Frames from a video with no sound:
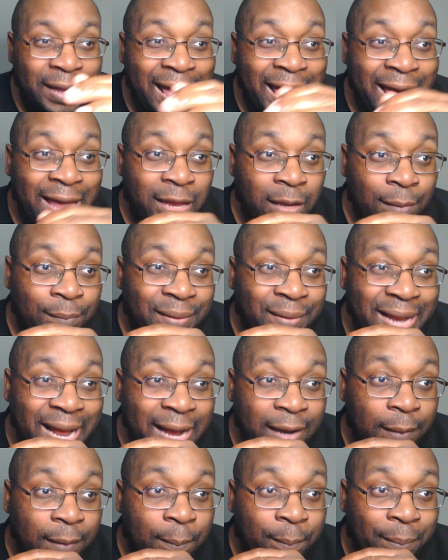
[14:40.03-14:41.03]
I am
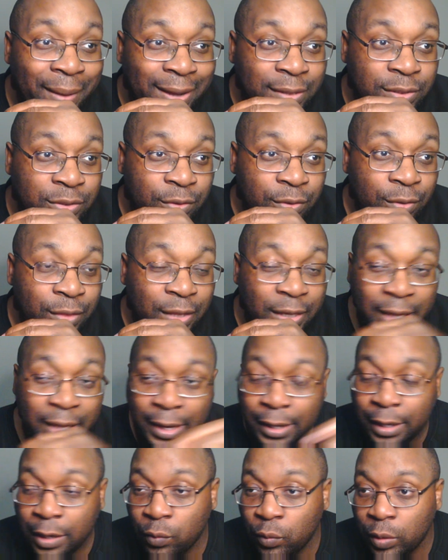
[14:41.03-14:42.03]
not better than
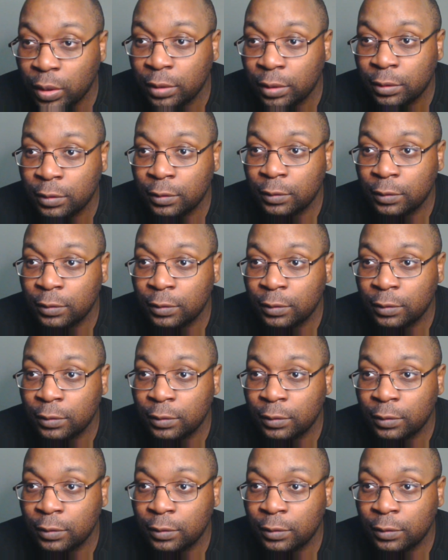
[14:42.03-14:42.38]
anyone.